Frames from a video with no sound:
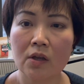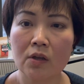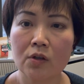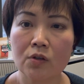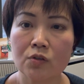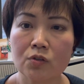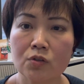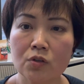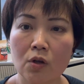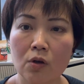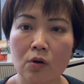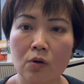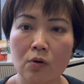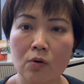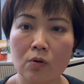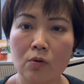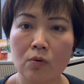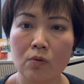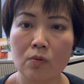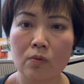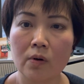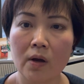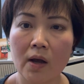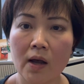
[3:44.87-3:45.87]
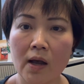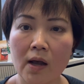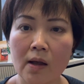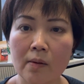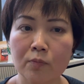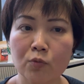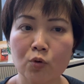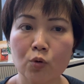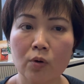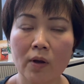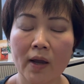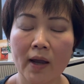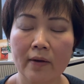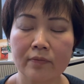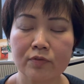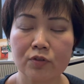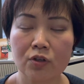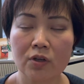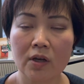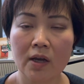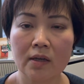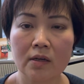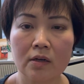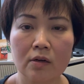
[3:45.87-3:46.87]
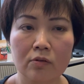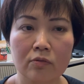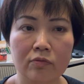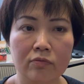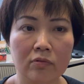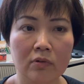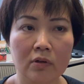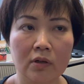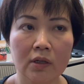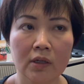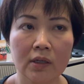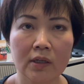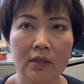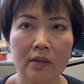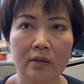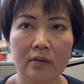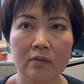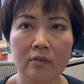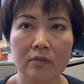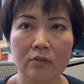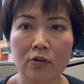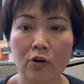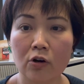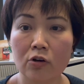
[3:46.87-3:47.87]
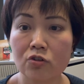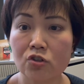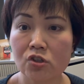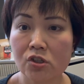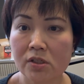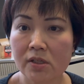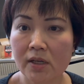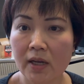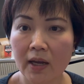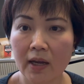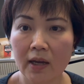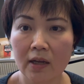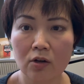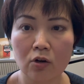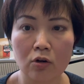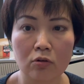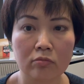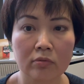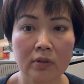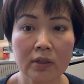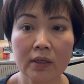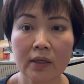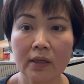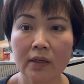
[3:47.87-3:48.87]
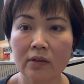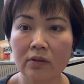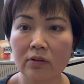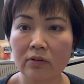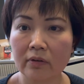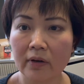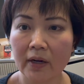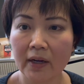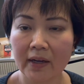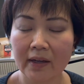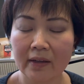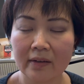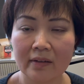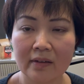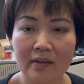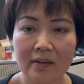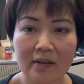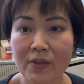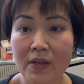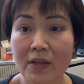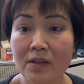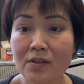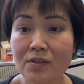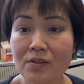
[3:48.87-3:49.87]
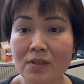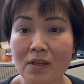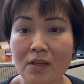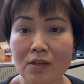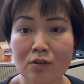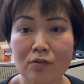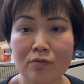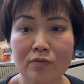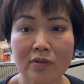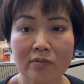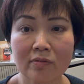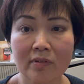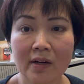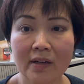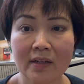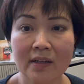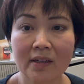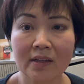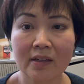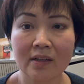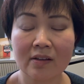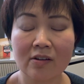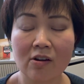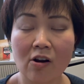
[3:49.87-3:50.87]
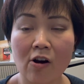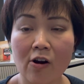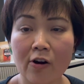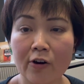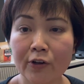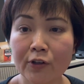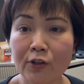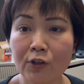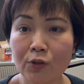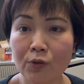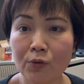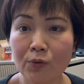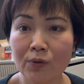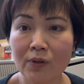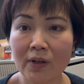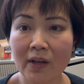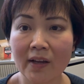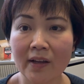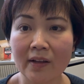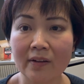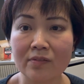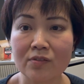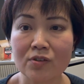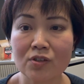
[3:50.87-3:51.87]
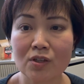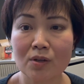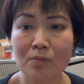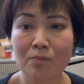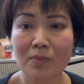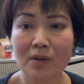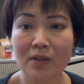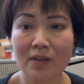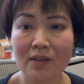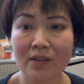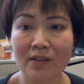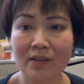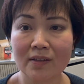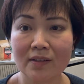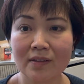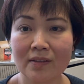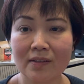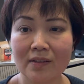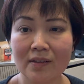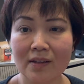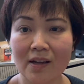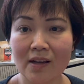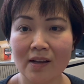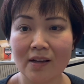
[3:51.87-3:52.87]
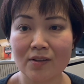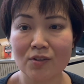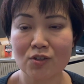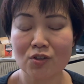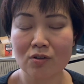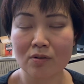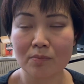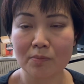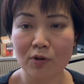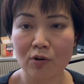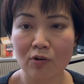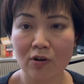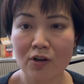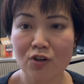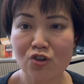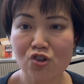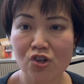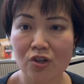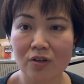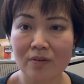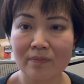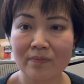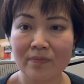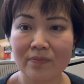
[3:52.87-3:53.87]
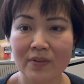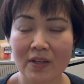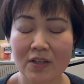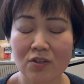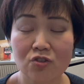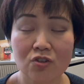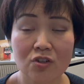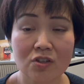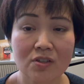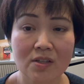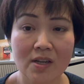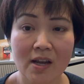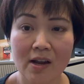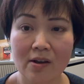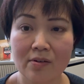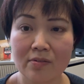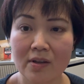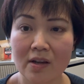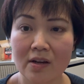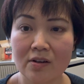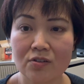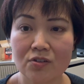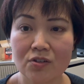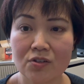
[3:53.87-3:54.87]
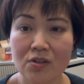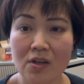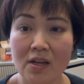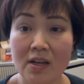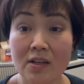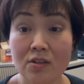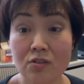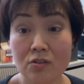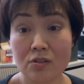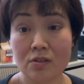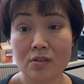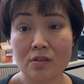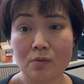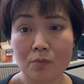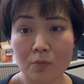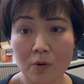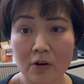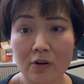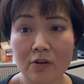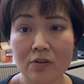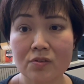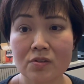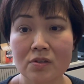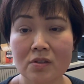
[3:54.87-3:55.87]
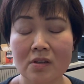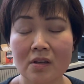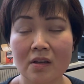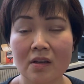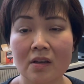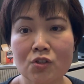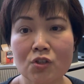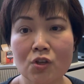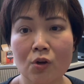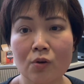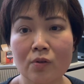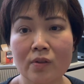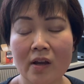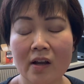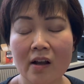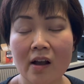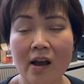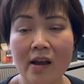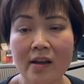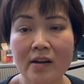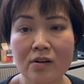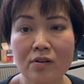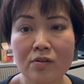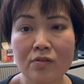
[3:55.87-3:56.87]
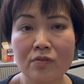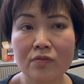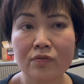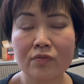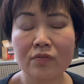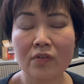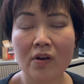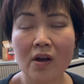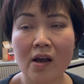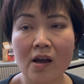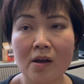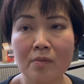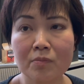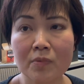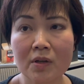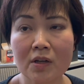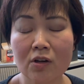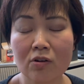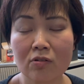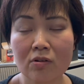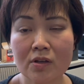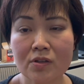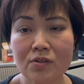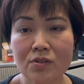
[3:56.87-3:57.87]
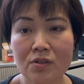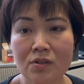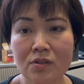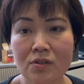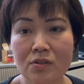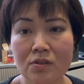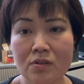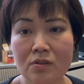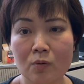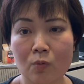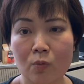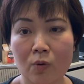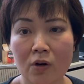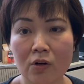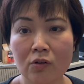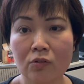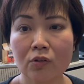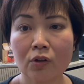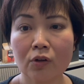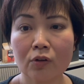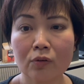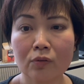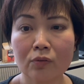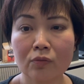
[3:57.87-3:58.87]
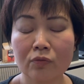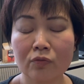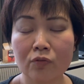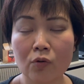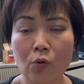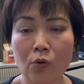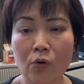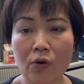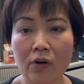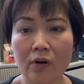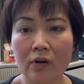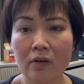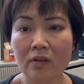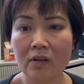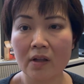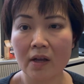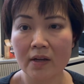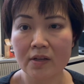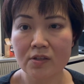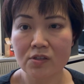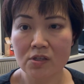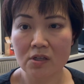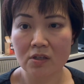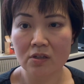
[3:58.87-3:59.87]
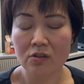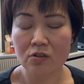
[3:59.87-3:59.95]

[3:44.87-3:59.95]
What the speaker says: So you have to kind of regurgitate or reiterate things that you've already argued and submitted to immigration. That's just how the agency works. So that kind of increases the workload for clients and